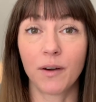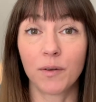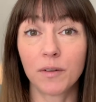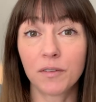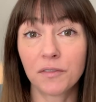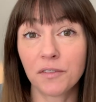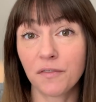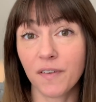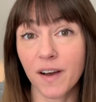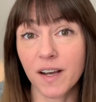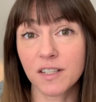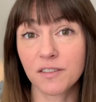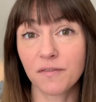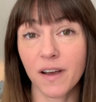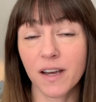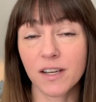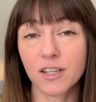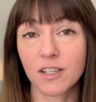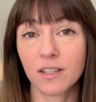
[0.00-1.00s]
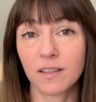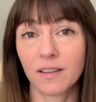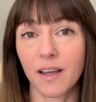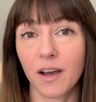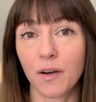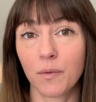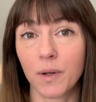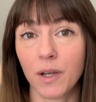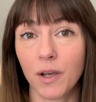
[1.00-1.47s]
out of the fast fashion
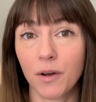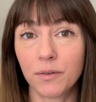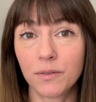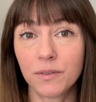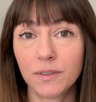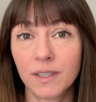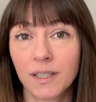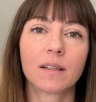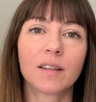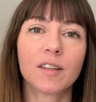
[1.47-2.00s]
that we own.